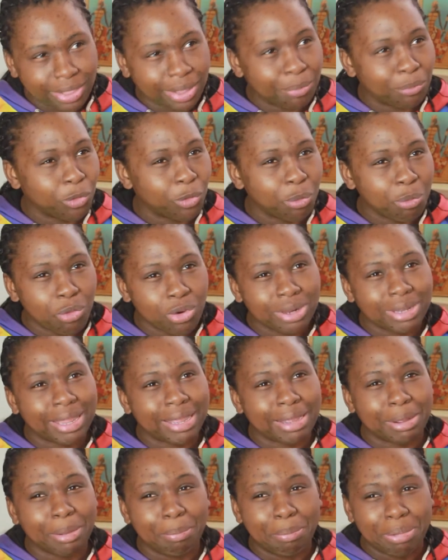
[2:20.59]
They were more
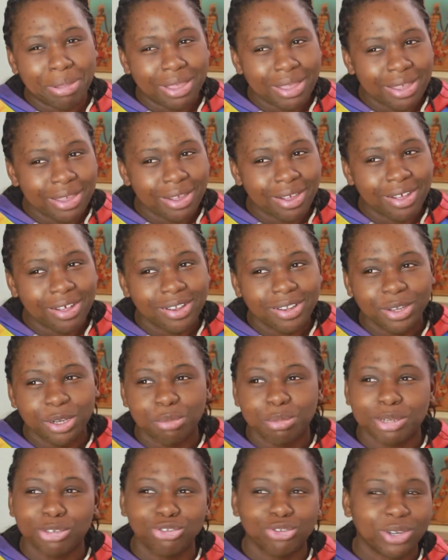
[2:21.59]
like a pink color,
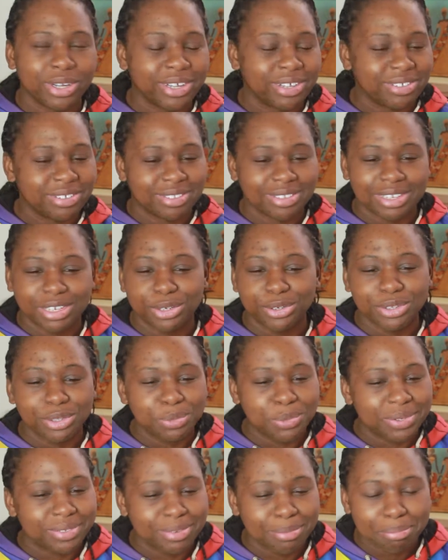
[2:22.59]
and my dress
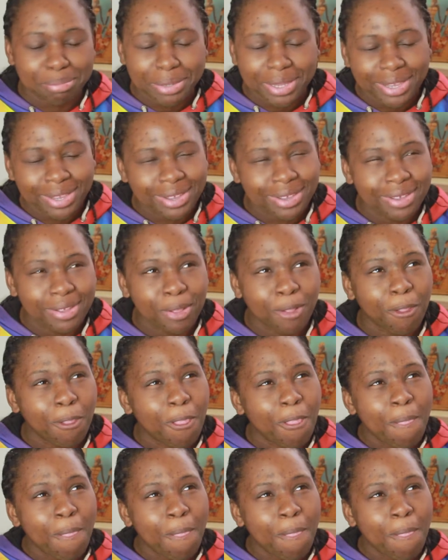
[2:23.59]
clearly wasn't pink.